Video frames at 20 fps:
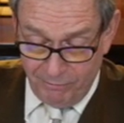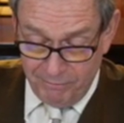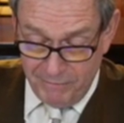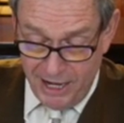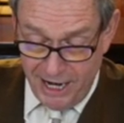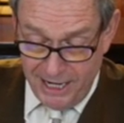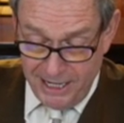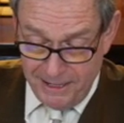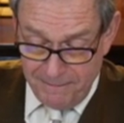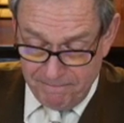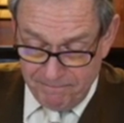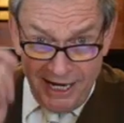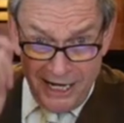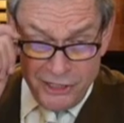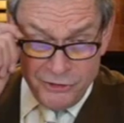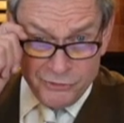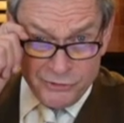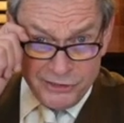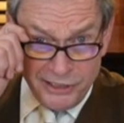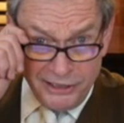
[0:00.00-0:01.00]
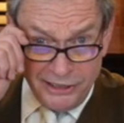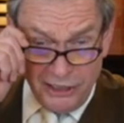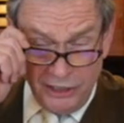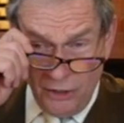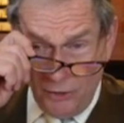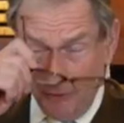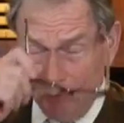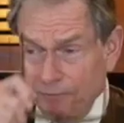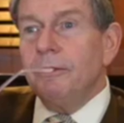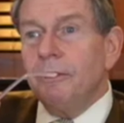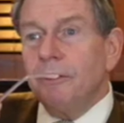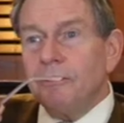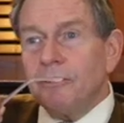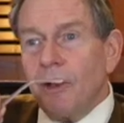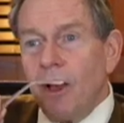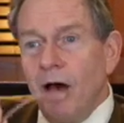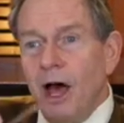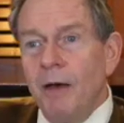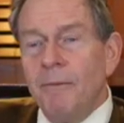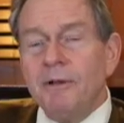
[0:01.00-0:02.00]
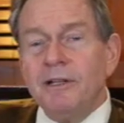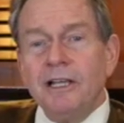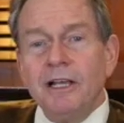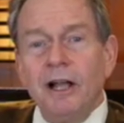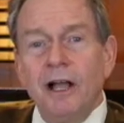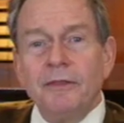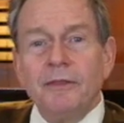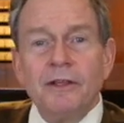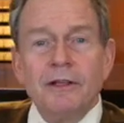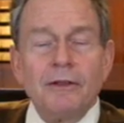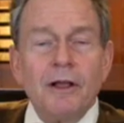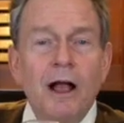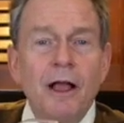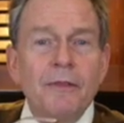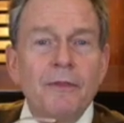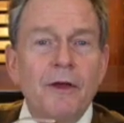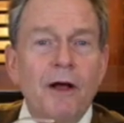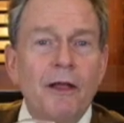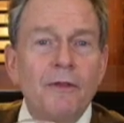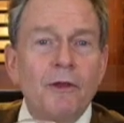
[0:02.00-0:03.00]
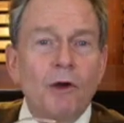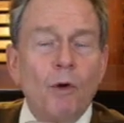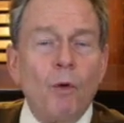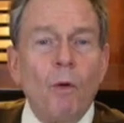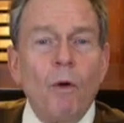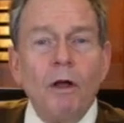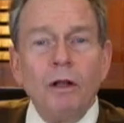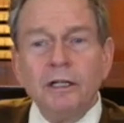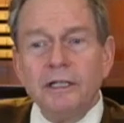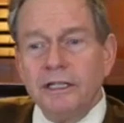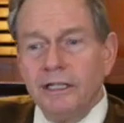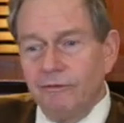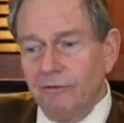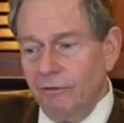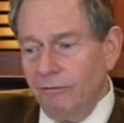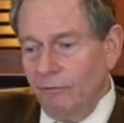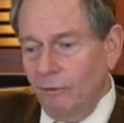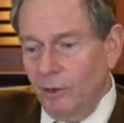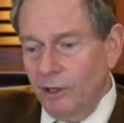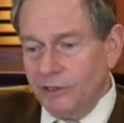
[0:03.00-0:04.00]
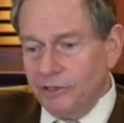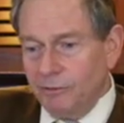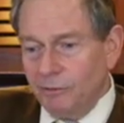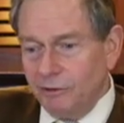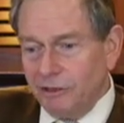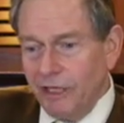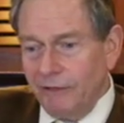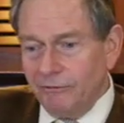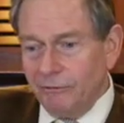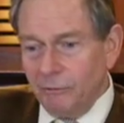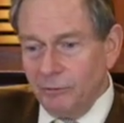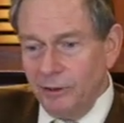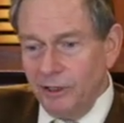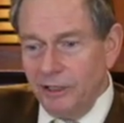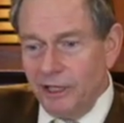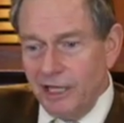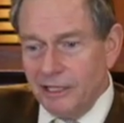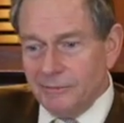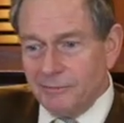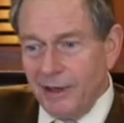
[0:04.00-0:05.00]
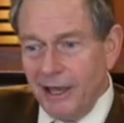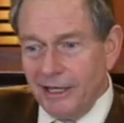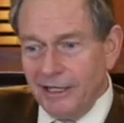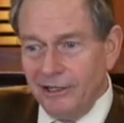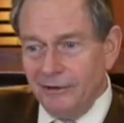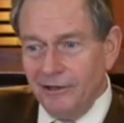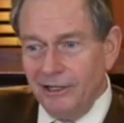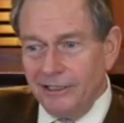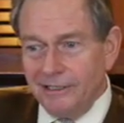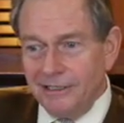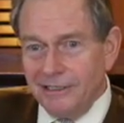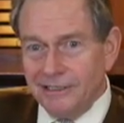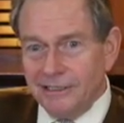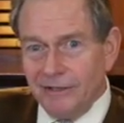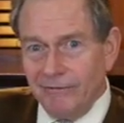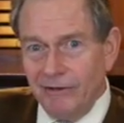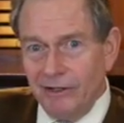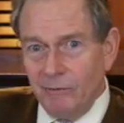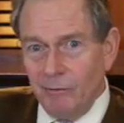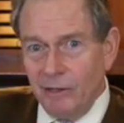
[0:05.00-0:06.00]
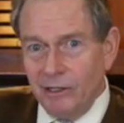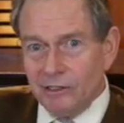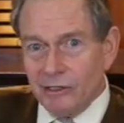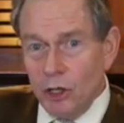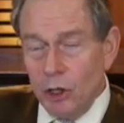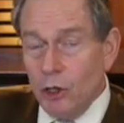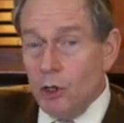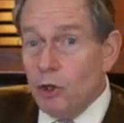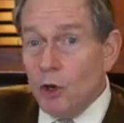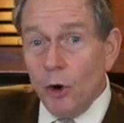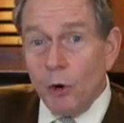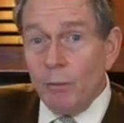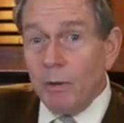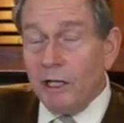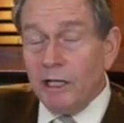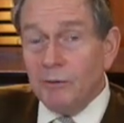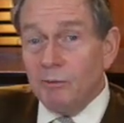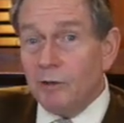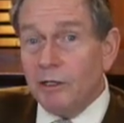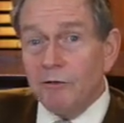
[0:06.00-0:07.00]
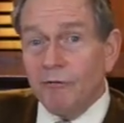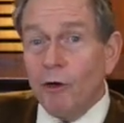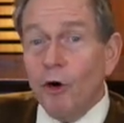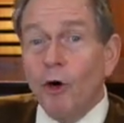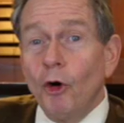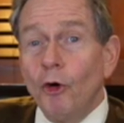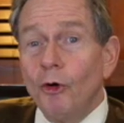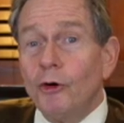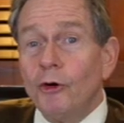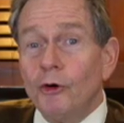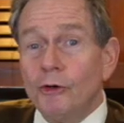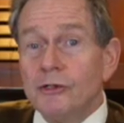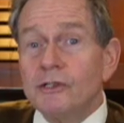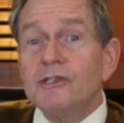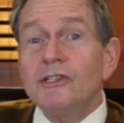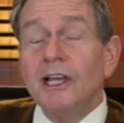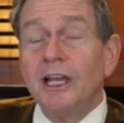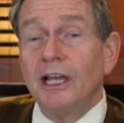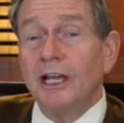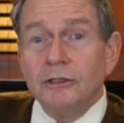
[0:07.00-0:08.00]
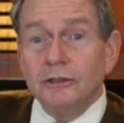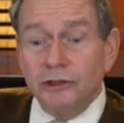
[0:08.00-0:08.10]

Maine. Interesting to note. They're commenting on the quality of her voice, and what you have to realize back here in 1871 is nobody would have heard her sing.